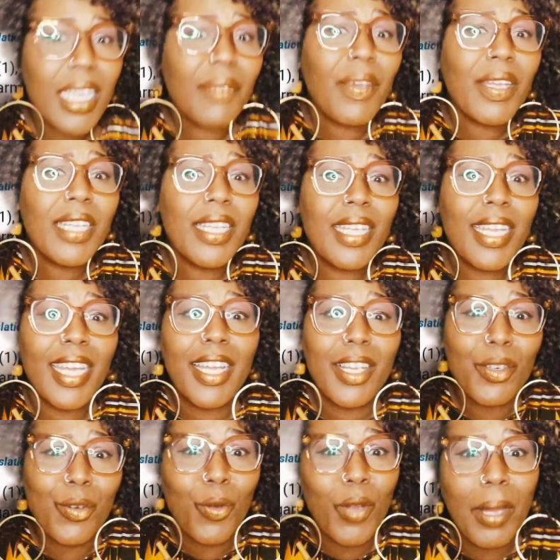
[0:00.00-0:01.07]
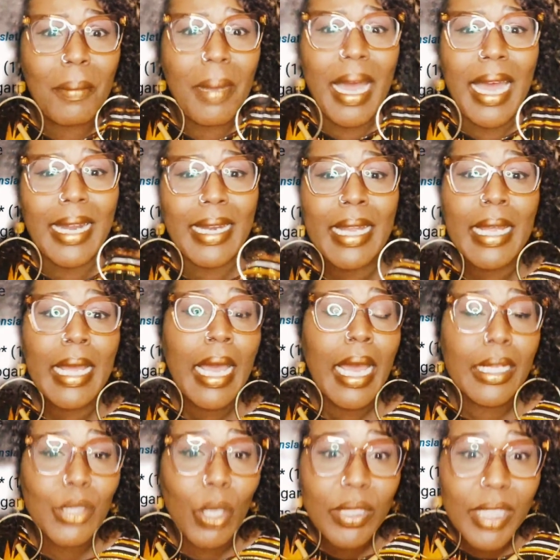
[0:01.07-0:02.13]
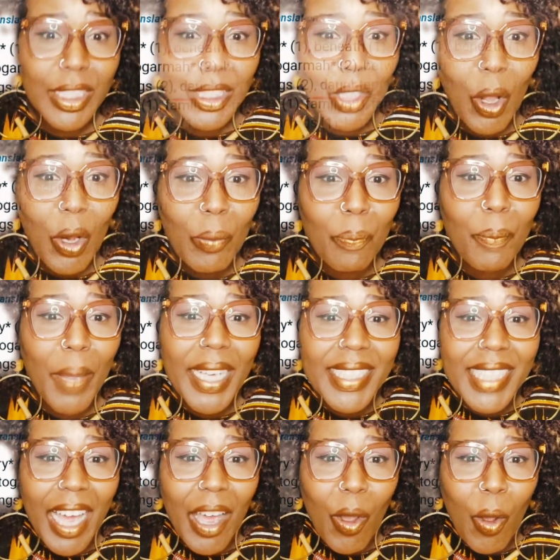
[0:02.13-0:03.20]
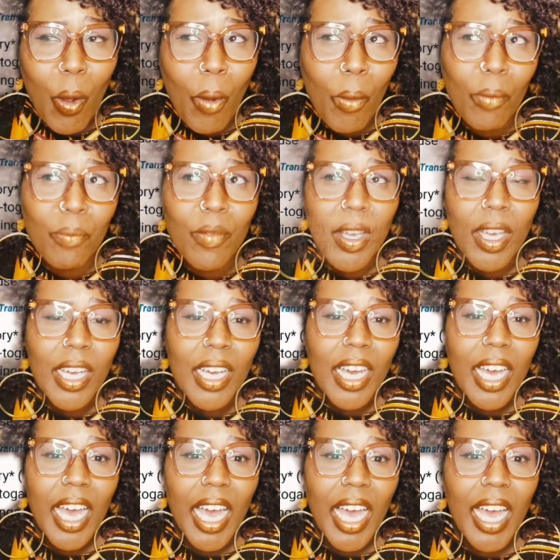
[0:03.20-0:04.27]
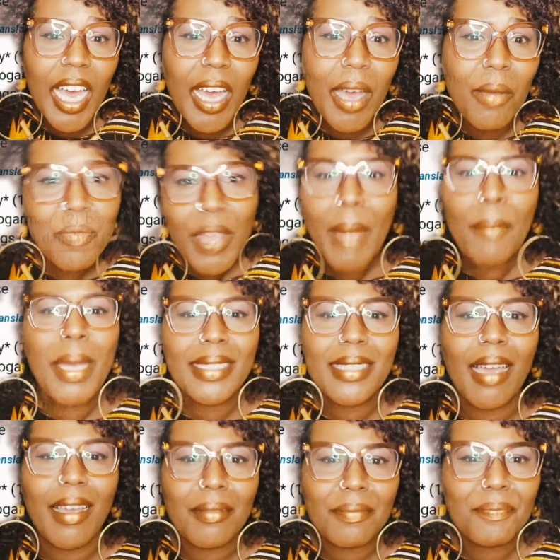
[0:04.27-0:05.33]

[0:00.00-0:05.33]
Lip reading: Even in Hindu, come on. A daughter is called Beta or, Beta.